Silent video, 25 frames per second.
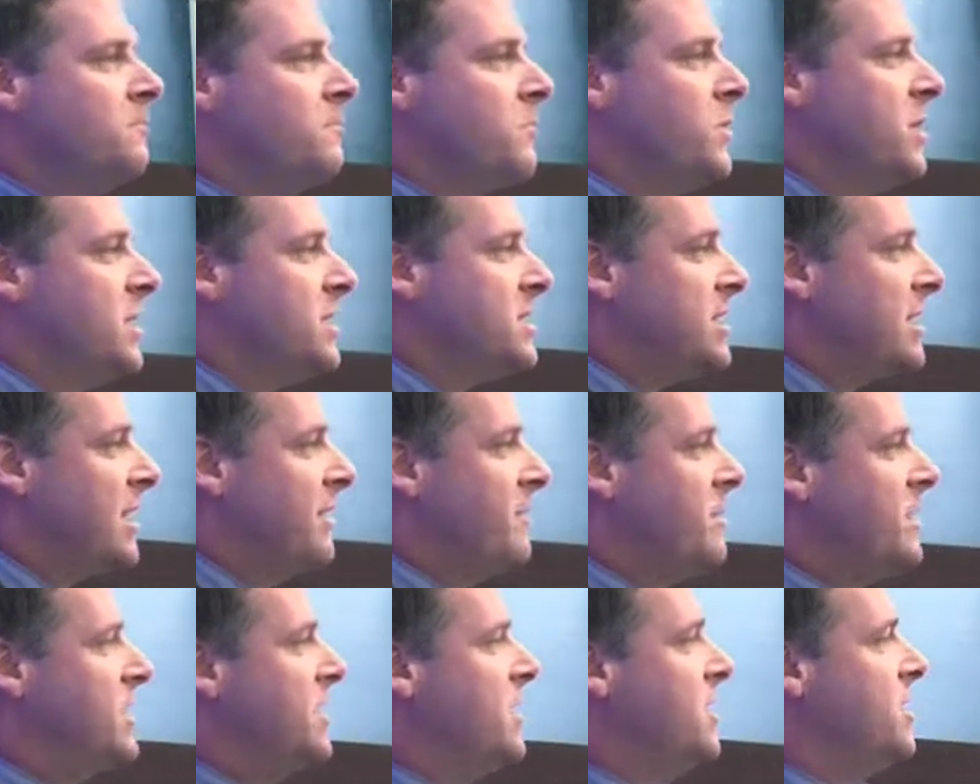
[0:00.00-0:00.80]
but it's
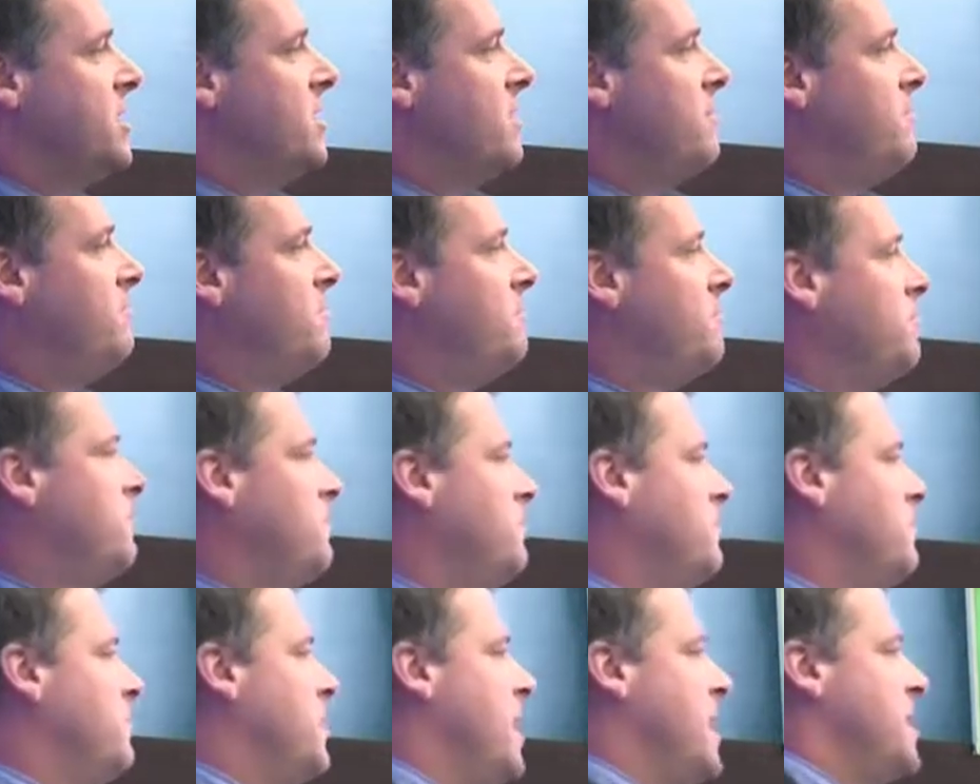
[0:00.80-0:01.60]
limited.
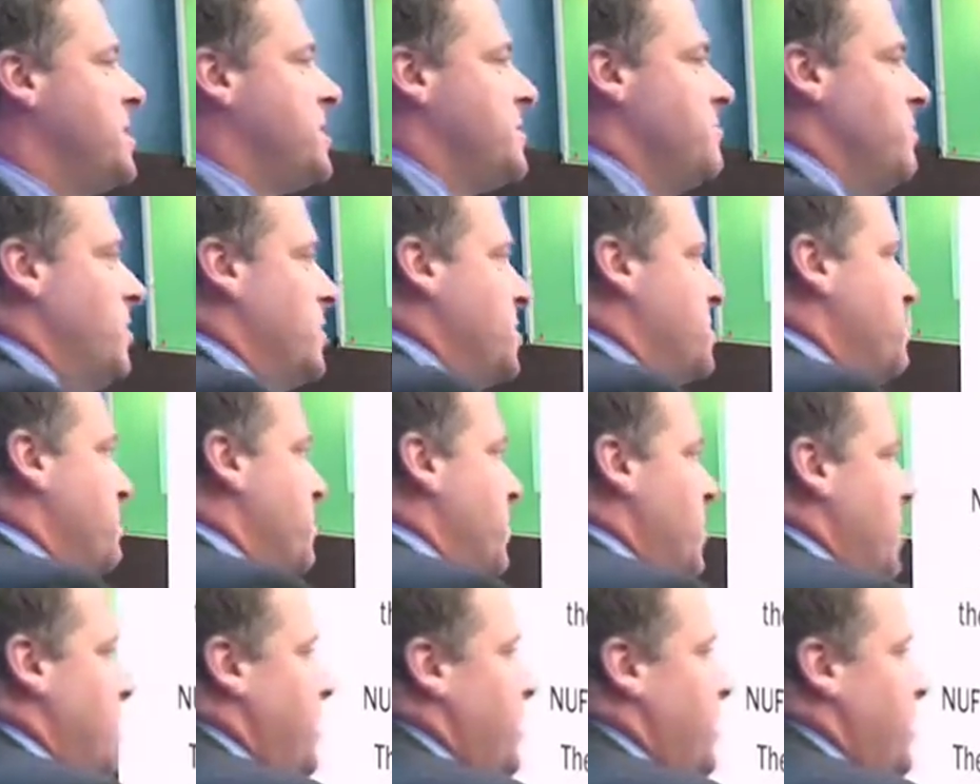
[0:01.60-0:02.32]
Estimates put